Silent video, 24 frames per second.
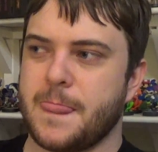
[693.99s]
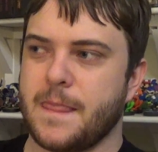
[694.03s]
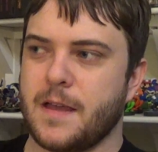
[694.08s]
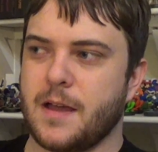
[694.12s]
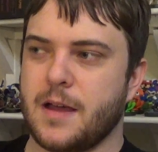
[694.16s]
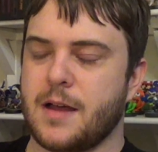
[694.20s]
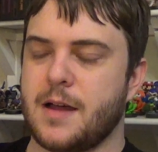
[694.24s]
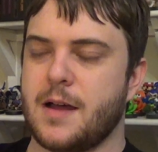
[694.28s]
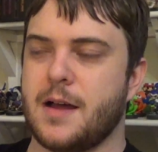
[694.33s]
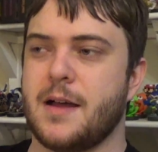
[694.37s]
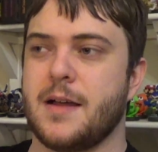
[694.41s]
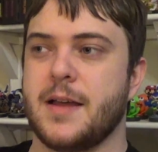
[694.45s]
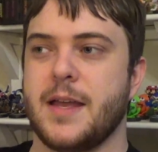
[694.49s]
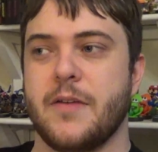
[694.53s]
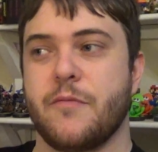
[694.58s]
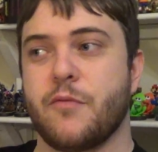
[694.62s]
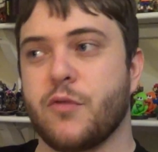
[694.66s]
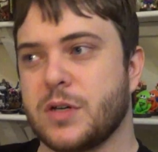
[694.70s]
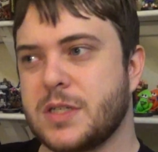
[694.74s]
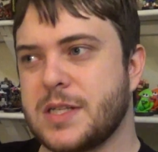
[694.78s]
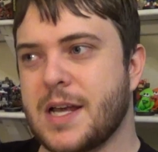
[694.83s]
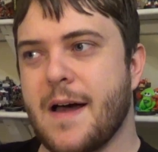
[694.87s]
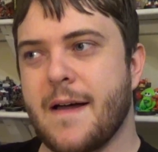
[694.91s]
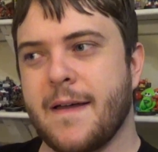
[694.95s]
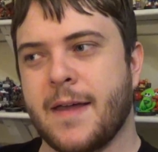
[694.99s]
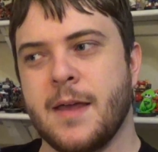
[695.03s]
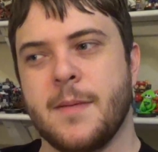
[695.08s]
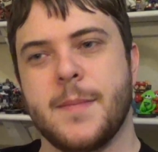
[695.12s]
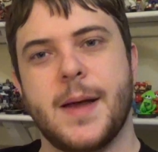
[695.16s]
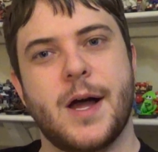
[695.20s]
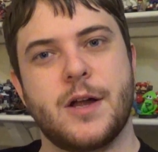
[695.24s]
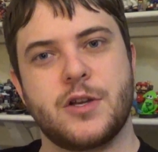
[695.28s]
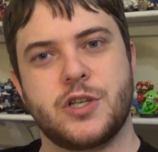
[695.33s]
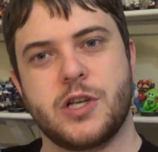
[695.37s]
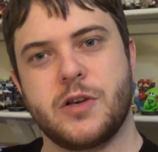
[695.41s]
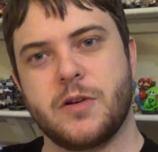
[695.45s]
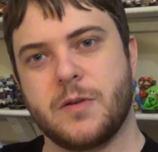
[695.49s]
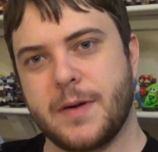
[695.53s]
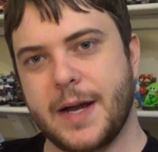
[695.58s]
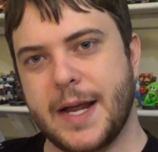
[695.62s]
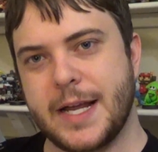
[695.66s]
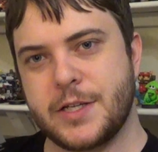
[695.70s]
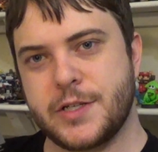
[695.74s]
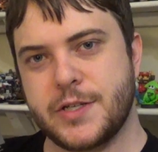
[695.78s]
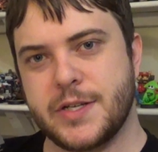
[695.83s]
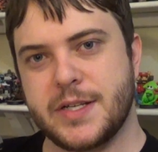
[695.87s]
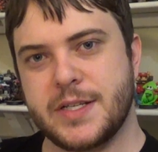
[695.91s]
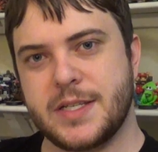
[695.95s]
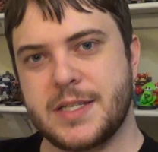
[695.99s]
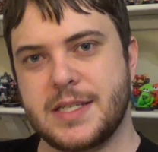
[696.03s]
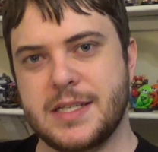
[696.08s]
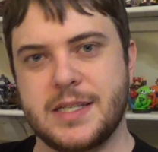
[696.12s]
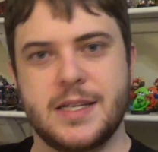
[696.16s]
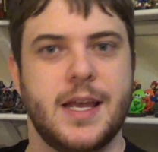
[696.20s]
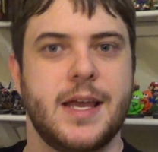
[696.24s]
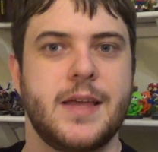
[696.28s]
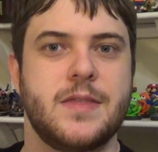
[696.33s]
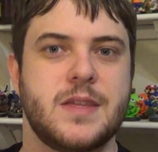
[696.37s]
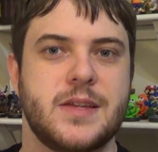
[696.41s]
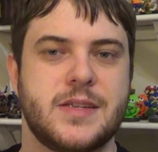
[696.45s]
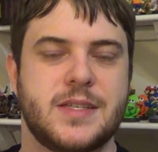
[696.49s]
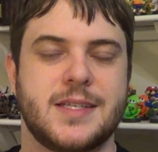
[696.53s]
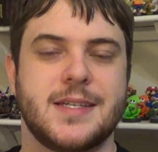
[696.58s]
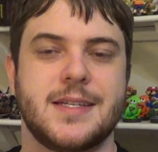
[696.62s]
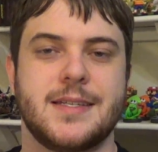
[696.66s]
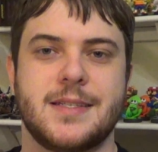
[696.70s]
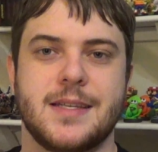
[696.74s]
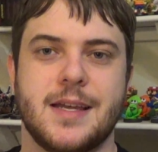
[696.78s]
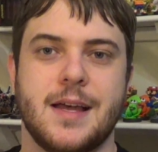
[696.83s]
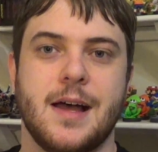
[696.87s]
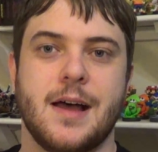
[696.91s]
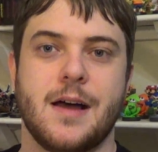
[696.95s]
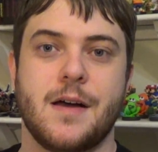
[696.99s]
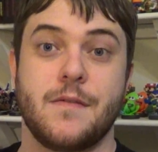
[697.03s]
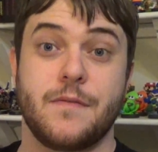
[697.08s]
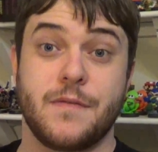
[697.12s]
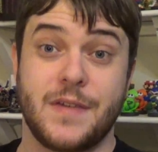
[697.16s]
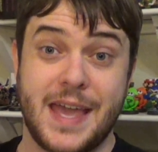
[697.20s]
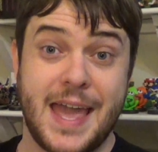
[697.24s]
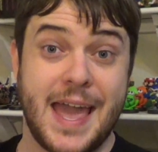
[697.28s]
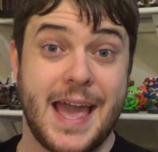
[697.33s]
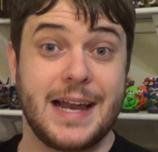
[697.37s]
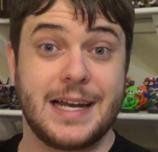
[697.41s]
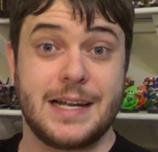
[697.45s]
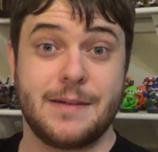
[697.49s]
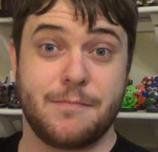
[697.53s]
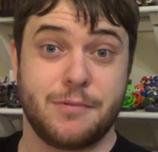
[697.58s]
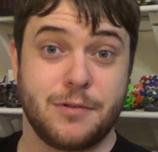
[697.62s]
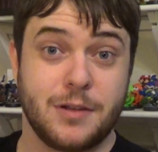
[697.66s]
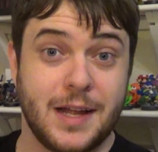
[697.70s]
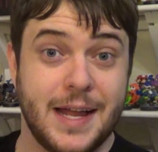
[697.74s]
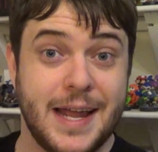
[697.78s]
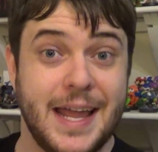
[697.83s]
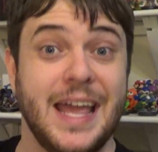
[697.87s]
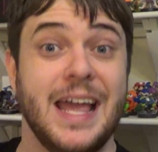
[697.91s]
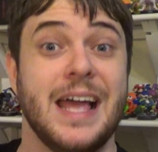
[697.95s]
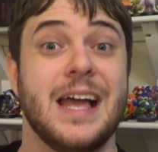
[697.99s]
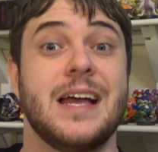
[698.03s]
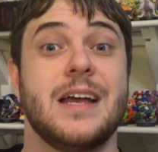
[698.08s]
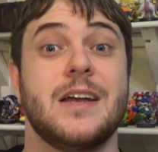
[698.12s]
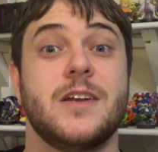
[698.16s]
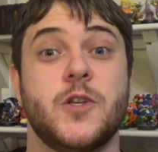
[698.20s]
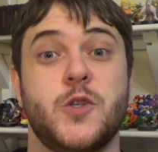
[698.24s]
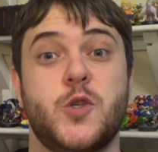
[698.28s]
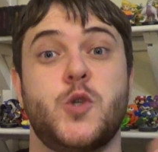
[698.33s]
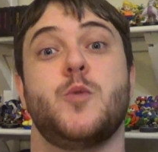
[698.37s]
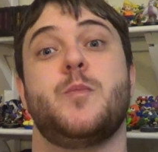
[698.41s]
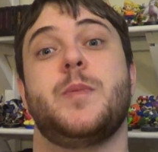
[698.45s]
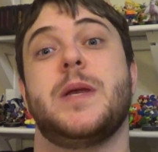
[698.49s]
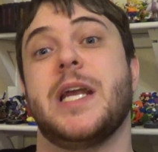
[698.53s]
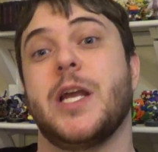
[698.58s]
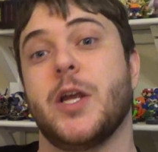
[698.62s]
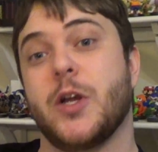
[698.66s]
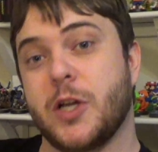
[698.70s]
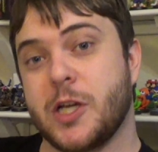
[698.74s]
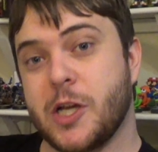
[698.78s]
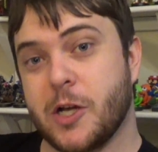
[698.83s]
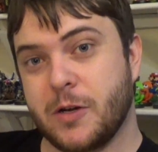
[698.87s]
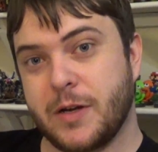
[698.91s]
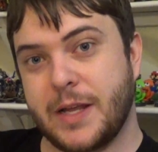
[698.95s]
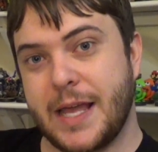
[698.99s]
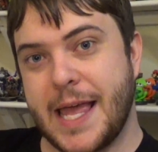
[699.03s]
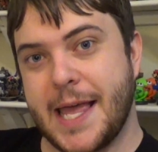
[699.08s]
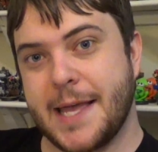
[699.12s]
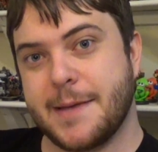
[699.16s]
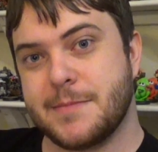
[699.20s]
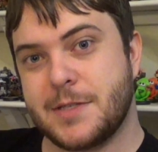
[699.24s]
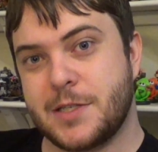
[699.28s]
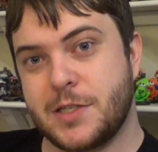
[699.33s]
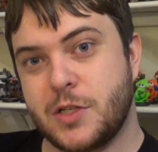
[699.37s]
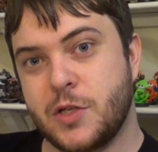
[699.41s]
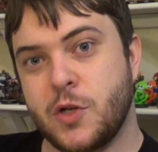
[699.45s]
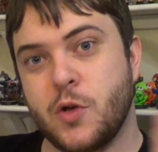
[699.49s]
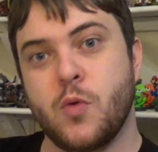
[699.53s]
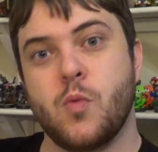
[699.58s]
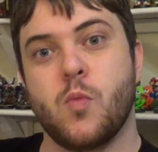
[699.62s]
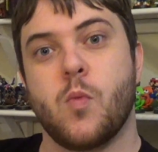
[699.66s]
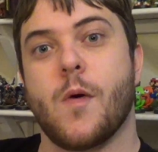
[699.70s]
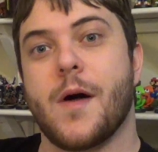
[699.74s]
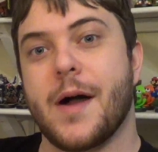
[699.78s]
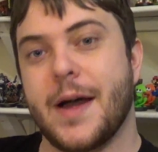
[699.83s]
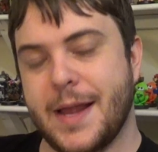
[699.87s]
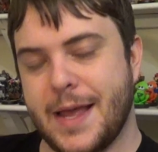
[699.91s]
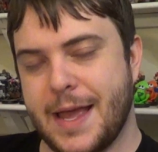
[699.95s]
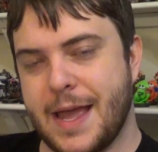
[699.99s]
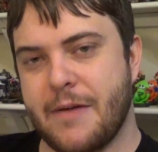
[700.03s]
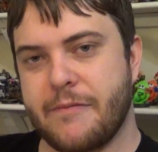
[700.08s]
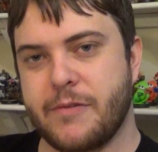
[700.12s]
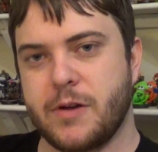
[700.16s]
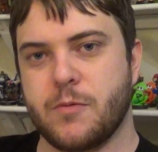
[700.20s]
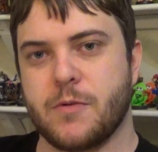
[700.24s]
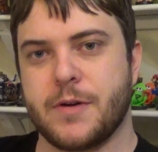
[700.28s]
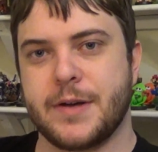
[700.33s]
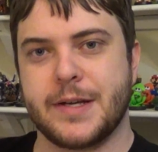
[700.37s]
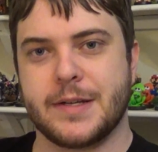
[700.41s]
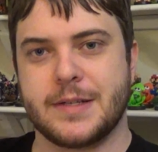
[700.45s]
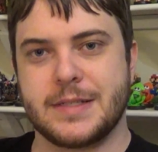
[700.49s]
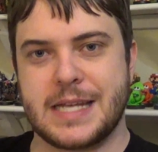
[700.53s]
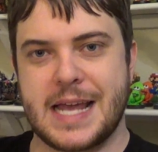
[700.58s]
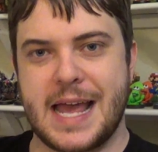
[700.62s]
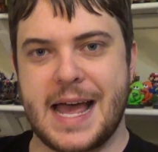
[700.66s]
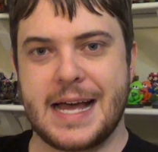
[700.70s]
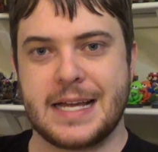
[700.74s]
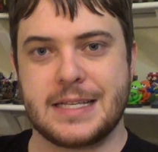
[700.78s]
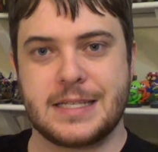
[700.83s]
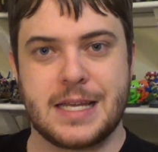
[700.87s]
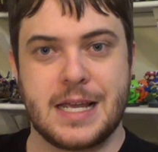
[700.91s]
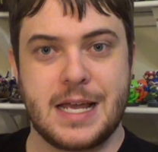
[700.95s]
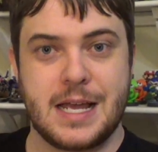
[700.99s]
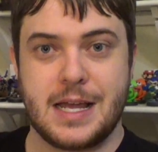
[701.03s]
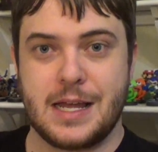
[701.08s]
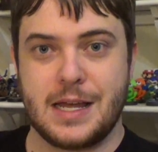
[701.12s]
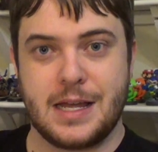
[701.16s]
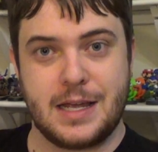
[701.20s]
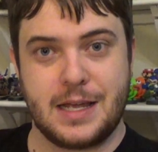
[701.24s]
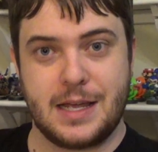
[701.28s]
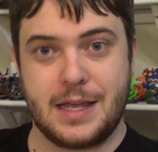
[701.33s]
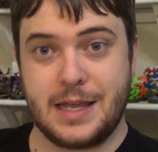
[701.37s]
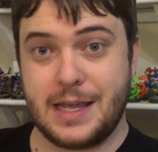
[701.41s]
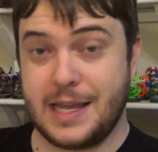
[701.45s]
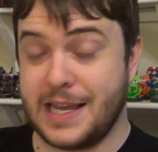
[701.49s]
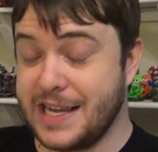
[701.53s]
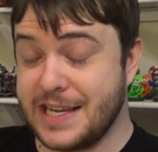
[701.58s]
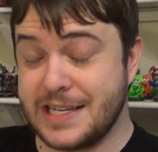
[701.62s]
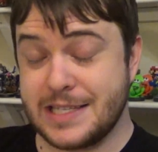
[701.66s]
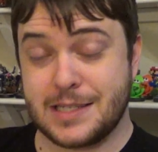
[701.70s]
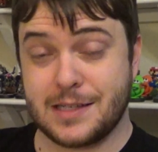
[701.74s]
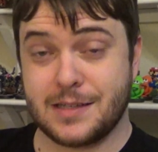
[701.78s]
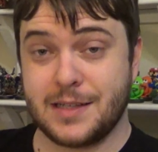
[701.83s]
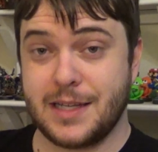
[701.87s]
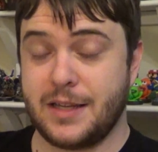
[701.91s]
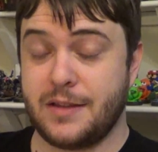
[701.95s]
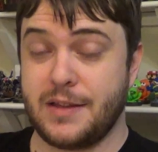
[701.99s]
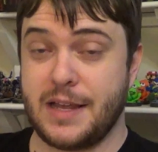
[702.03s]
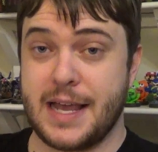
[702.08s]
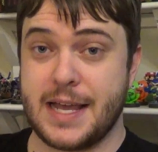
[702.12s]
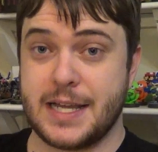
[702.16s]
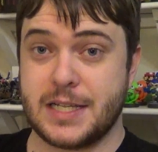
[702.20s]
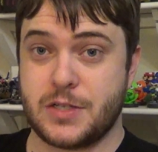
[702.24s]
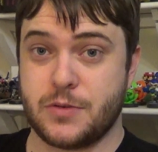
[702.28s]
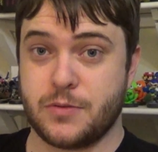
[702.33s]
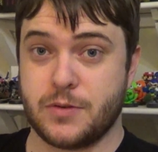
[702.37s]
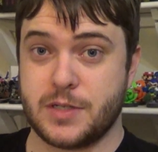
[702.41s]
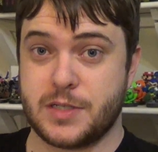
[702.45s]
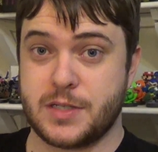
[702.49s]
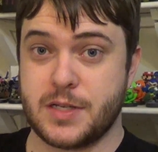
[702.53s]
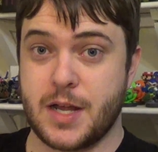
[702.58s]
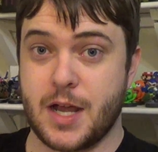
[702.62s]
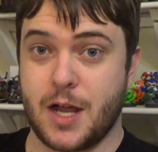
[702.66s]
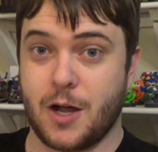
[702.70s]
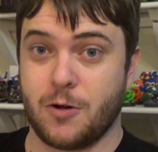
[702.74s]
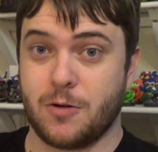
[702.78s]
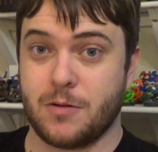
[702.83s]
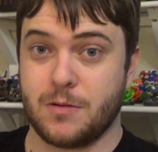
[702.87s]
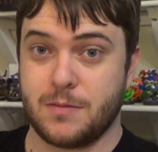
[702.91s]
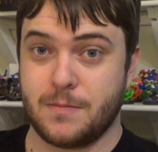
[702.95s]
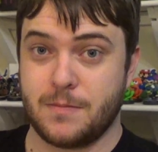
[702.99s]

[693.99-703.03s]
if we're talking about generations in the sense of can it play superior games to what everyone else has, easily the answer is no.